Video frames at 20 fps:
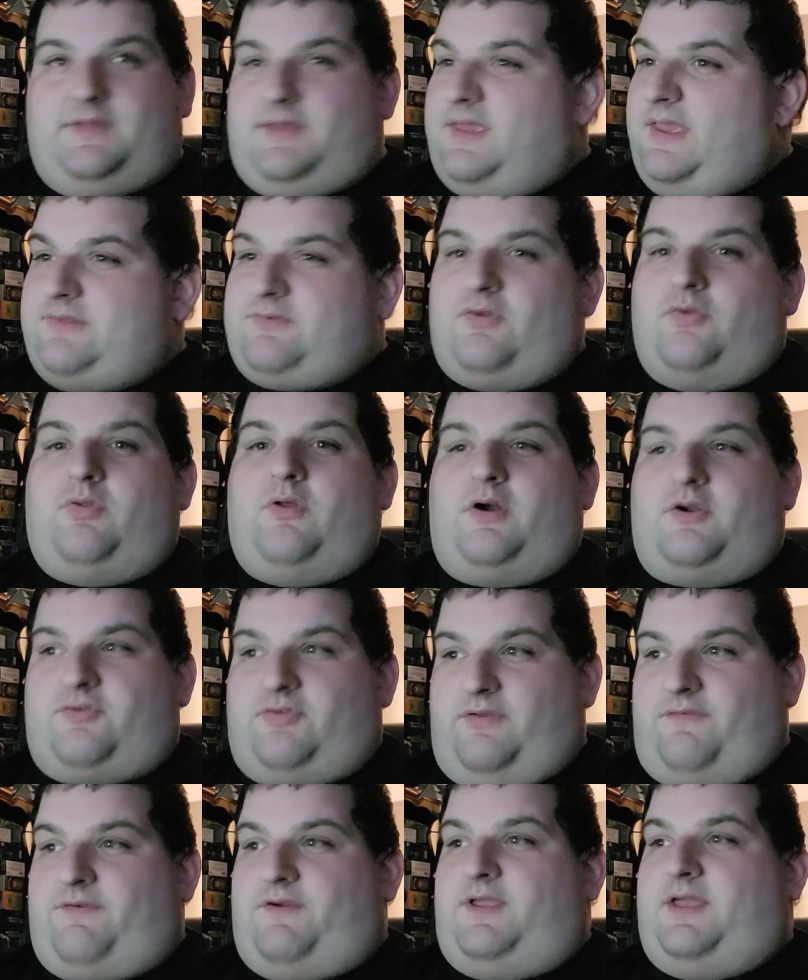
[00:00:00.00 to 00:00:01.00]
It's a
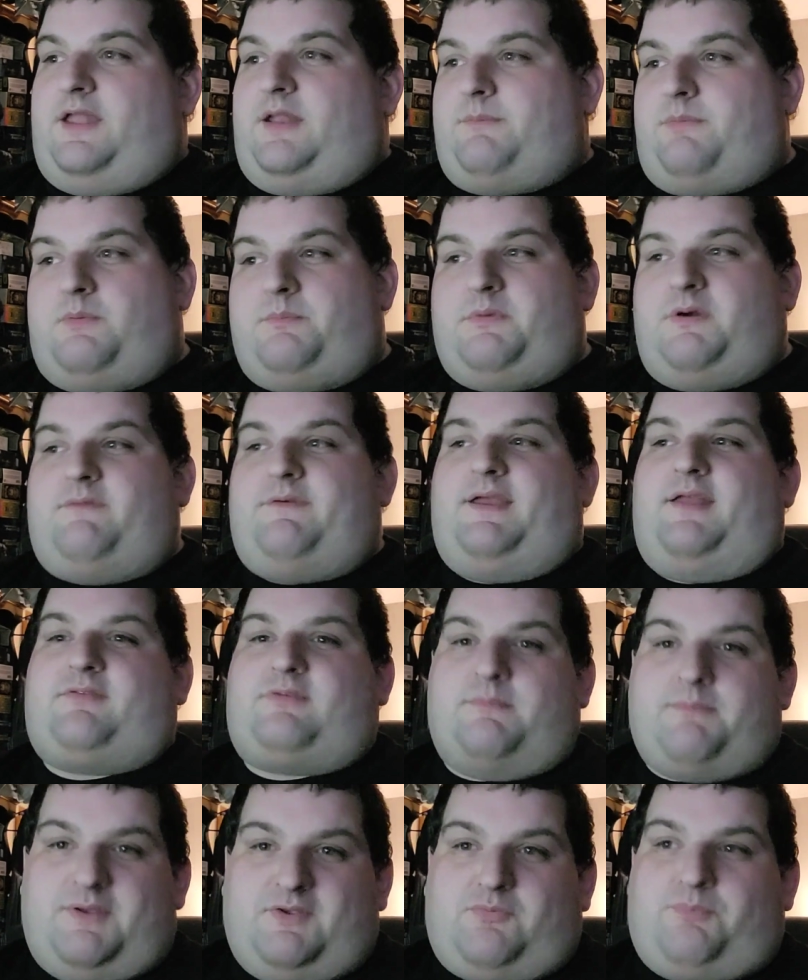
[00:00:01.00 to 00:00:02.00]
largely forgettable movie. It's
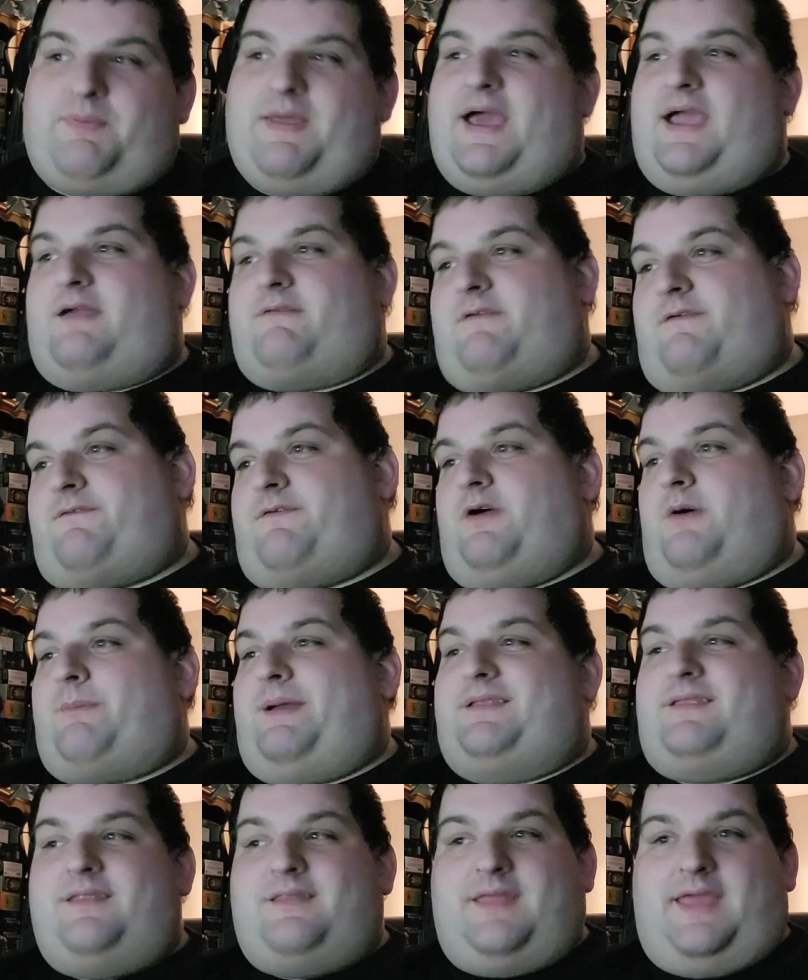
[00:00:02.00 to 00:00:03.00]
a mixed bag of a film.
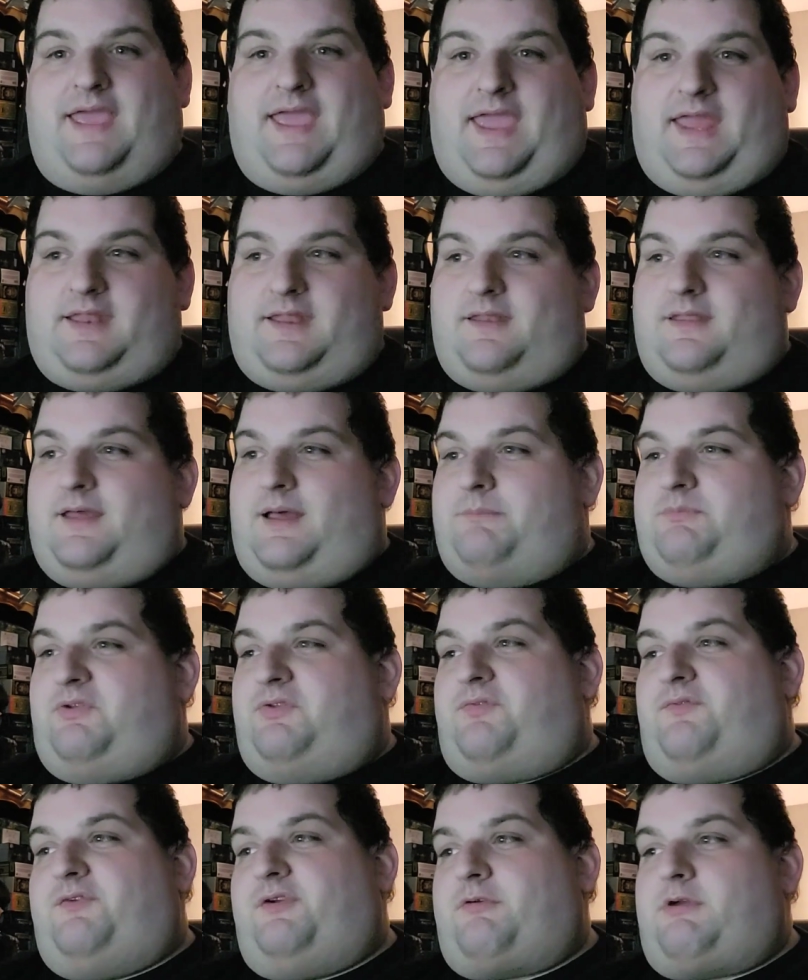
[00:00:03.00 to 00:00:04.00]
I didn't hate it. I'm
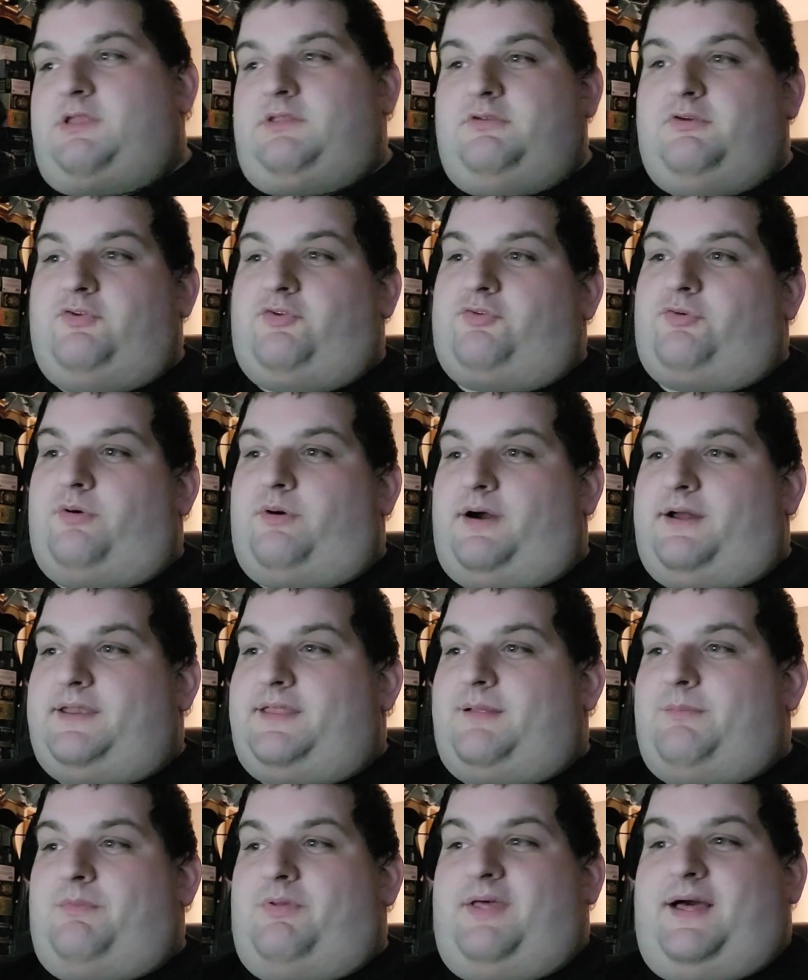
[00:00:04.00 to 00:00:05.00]
just very neutral on it.
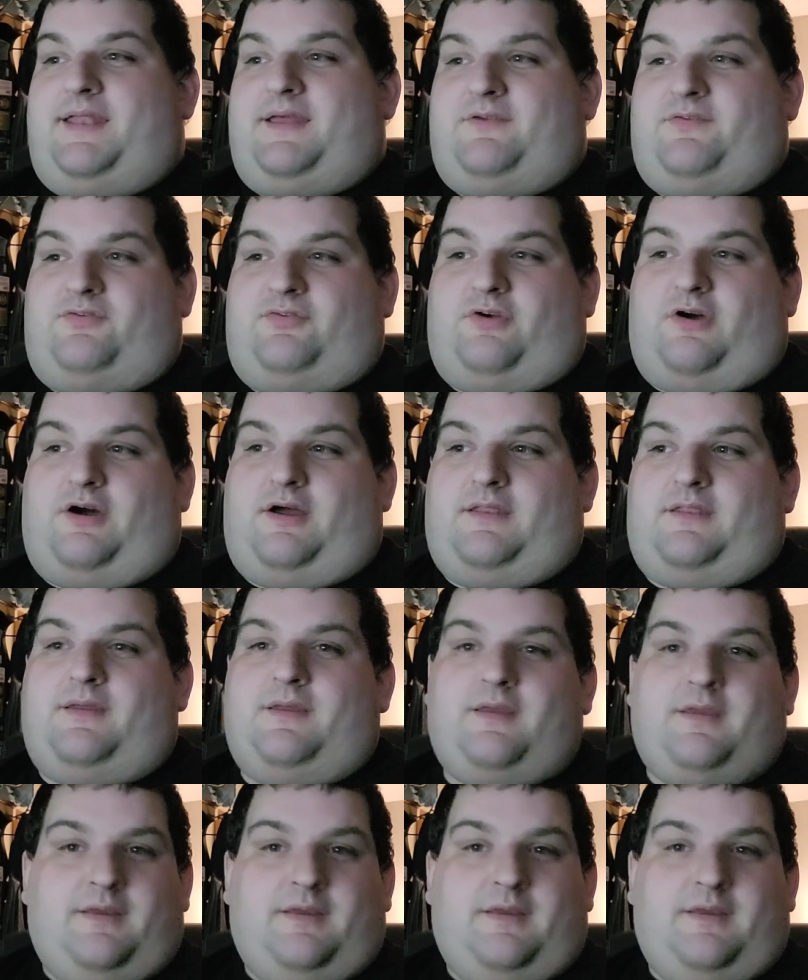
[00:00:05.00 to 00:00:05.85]
I'm glad I saw it.